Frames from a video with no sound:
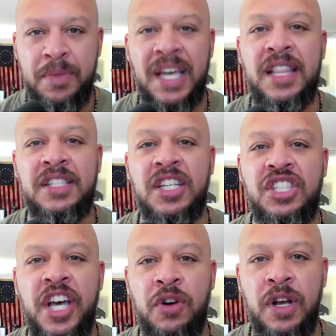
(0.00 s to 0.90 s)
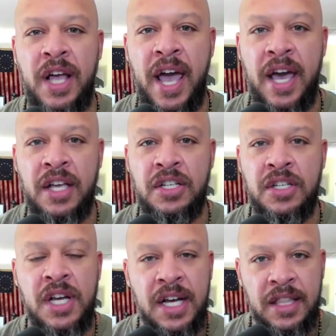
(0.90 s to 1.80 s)
in this degenerate age,
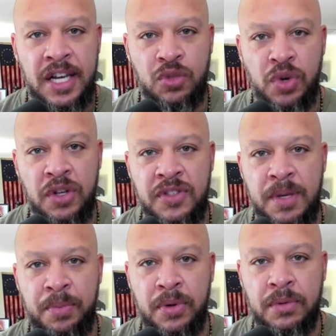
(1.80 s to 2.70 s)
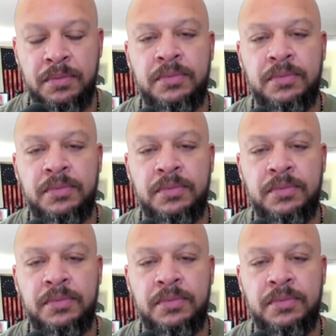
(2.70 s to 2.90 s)
then it's real simple.